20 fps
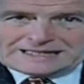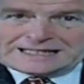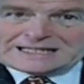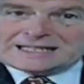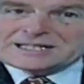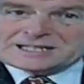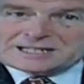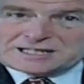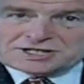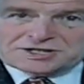
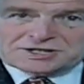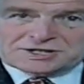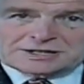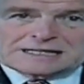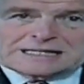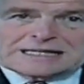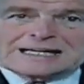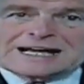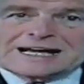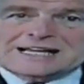In
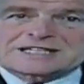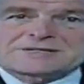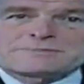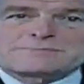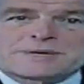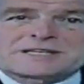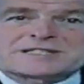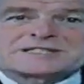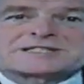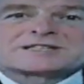addition,
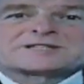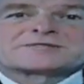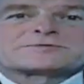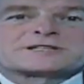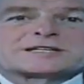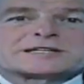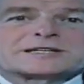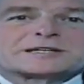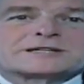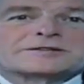asbestos
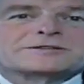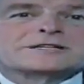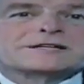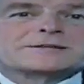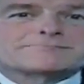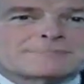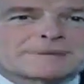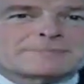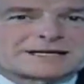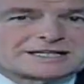was included
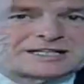in many